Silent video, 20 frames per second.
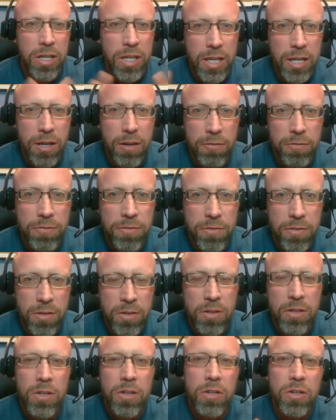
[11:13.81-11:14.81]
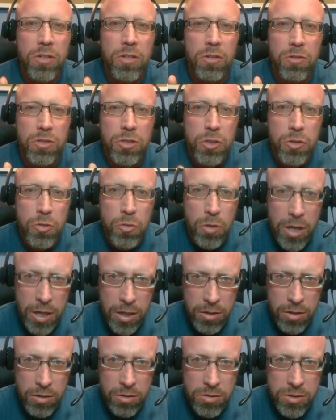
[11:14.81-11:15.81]
if your
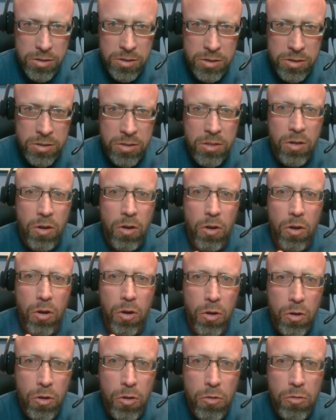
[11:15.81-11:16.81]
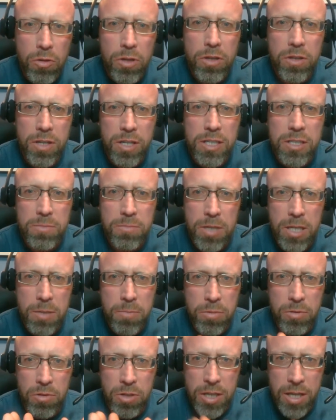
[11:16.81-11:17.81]
trainers are holding these
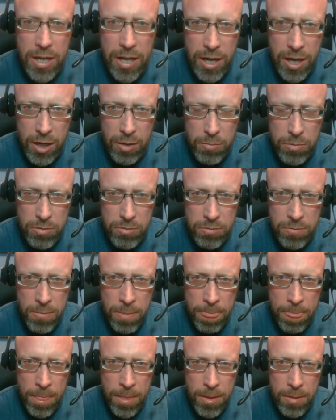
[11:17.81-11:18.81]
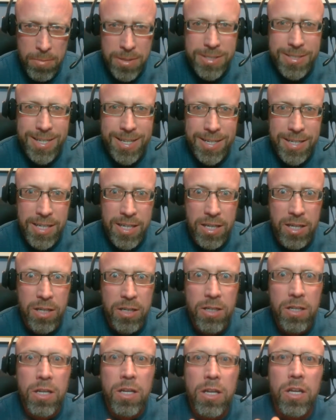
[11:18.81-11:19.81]
people accountable. Let me say that
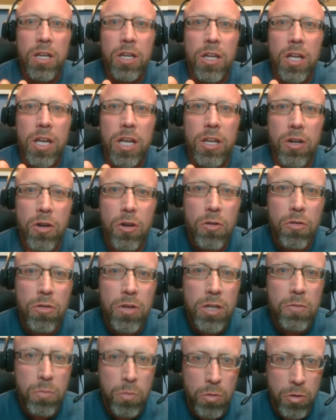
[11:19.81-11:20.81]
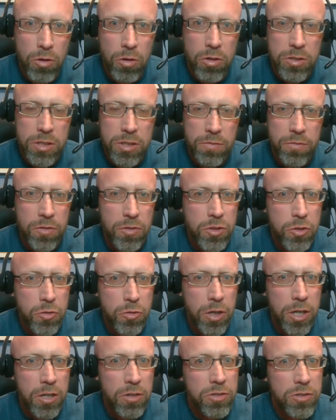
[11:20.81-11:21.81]
again. It only works if your
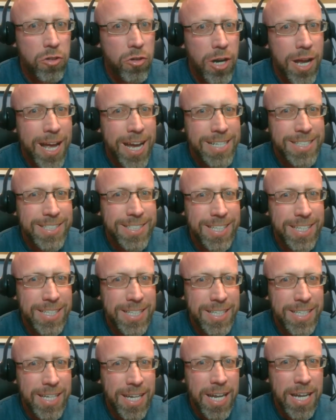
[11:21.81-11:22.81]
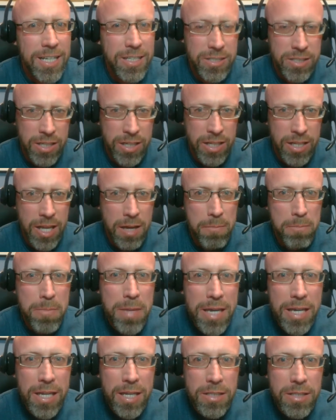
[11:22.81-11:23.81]
trainers are actually engaging, and that
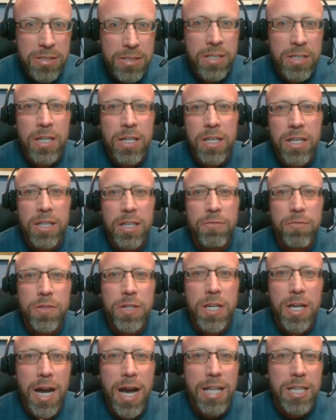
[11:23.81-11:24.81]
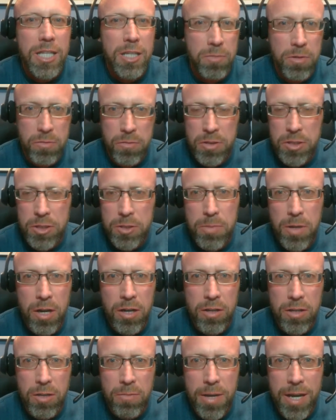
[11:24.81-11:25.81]
means they've got to be
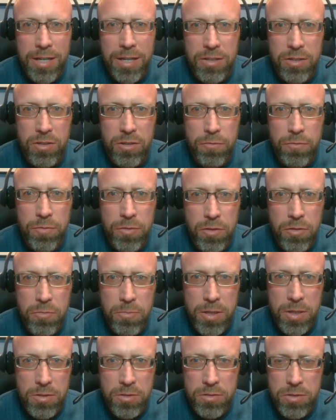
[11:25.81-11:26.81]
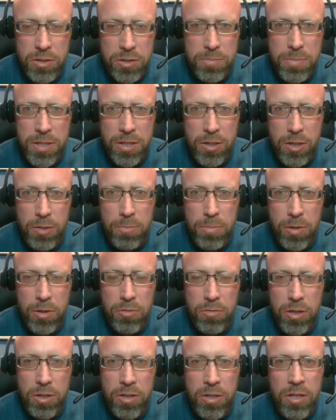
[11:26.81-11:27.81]
responding back to their food pictures that's being
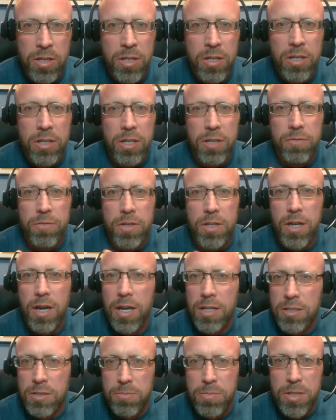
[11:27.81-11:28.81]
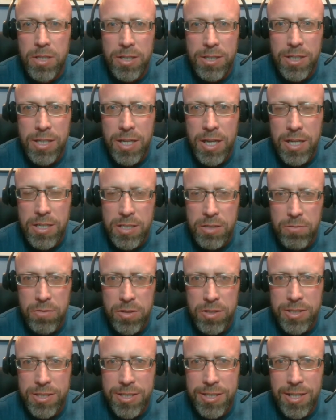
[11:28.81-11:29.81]
uploaded. They've got to be engaging
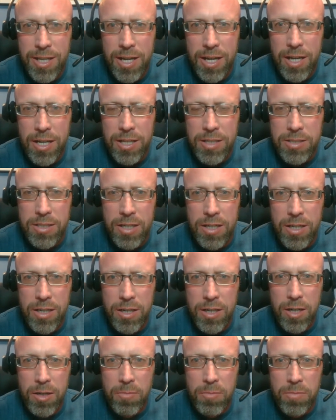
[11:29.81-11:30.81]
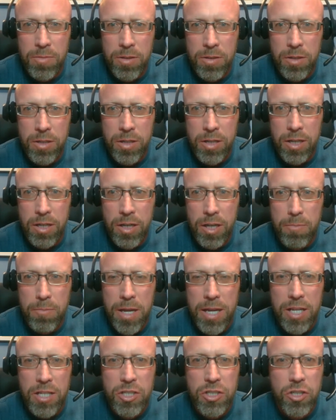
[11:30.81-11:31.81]
with this client, and
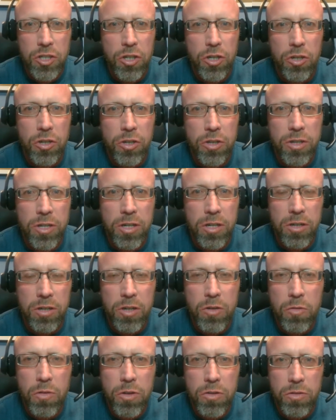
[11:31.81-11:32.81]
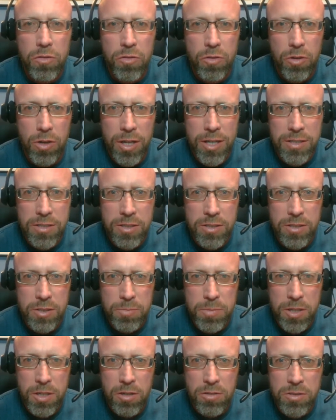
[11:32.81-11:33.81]
making sure they're going through their lessons,
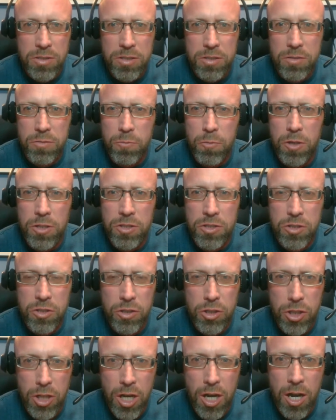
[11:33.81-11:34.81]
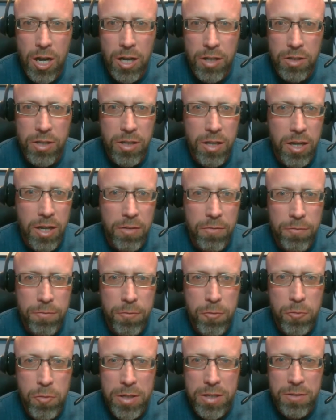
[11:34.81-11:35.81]
because once they're not, the client
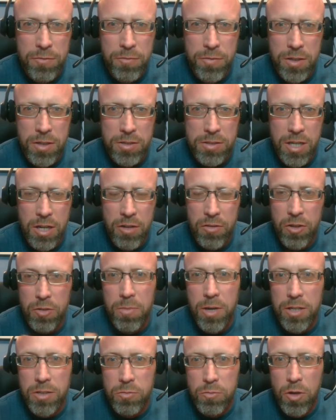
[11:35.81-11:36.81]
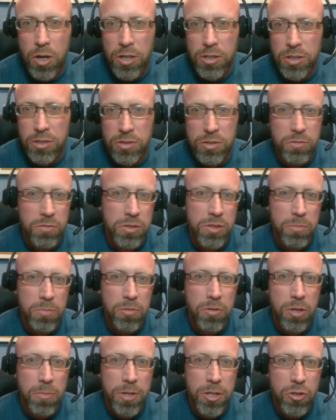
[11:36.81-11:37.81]
quickly figures out nobody's watching, so what's the
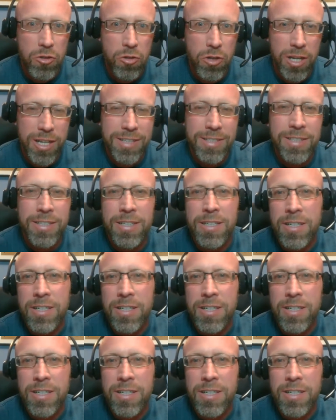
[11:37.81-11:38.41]
point of me doing it?